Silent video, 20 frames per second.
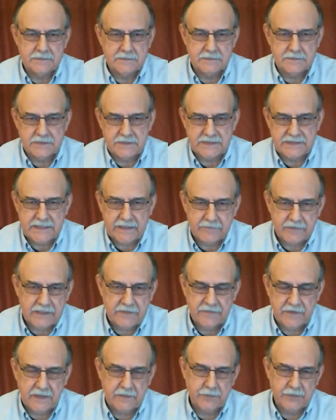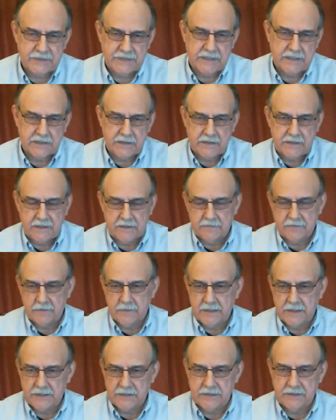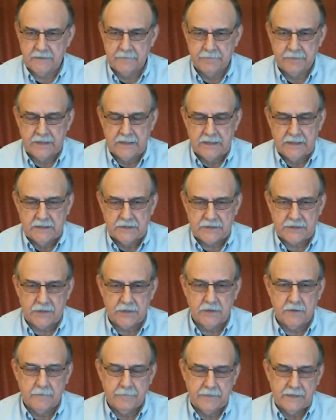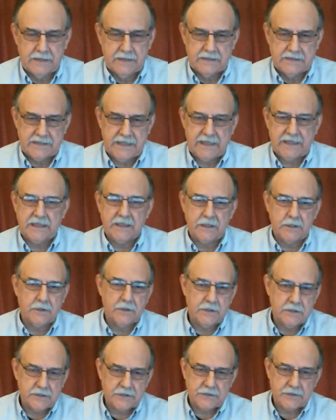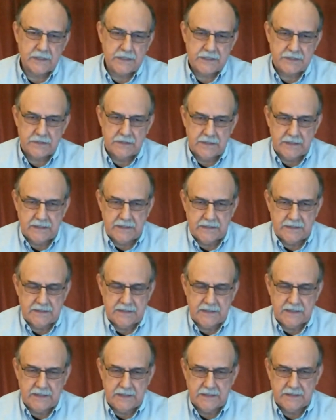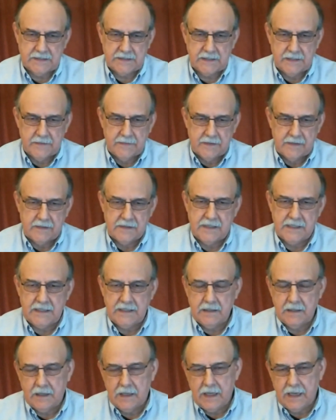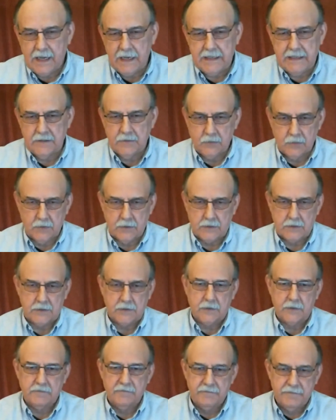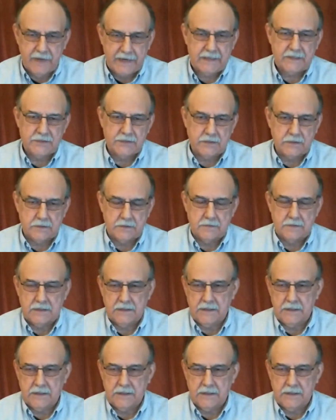75% of the information. So technical illustration is the line work or vector